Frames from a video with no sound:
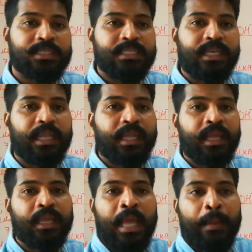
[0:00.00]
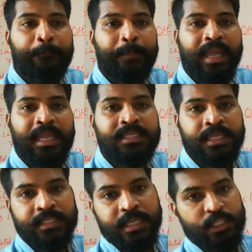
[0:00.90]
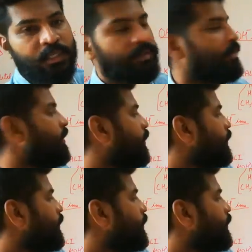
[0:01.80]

the stinging pain sensation.